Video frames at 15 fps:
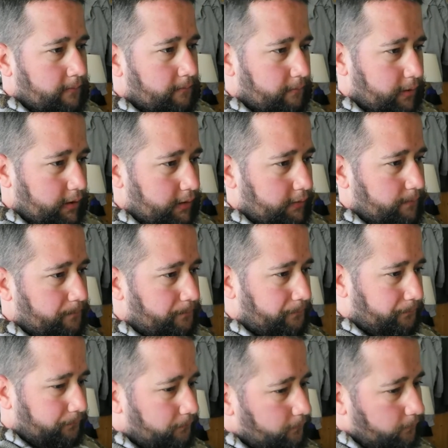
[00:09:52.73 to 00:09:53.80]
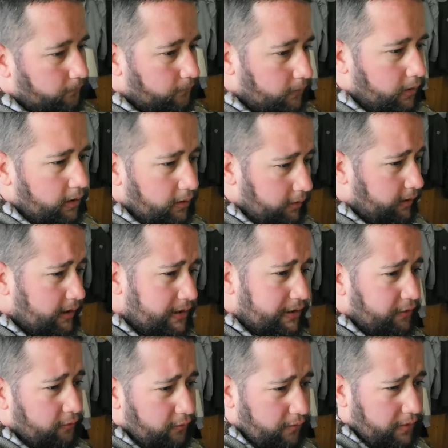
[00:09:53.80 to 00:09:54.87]
But that's
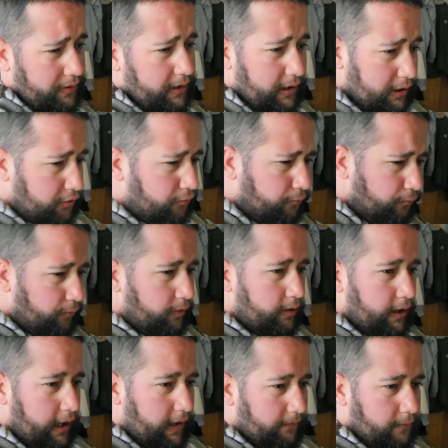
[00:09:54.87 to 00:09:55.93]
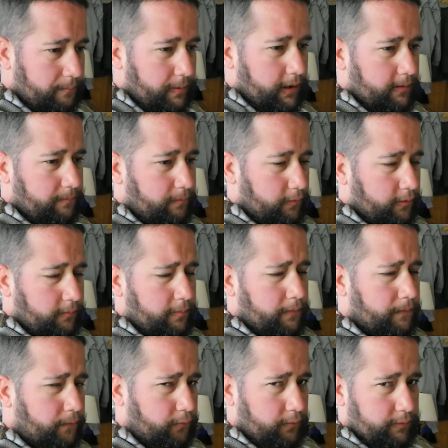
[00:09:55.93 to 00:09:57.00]
the only thing you really have to pay for
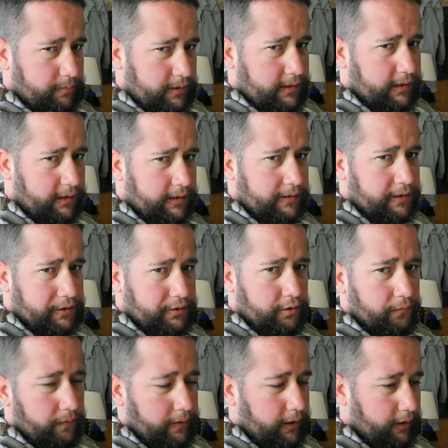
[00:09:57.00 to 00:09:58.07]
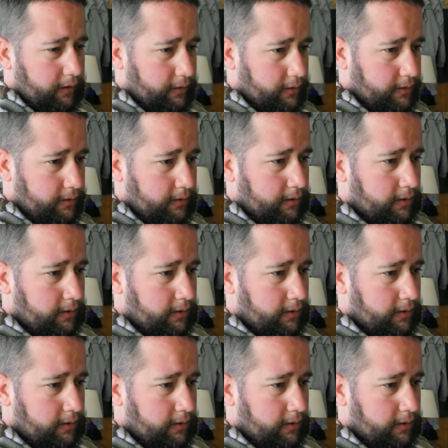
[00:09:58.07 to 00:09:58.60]
before, besides the souvenirs.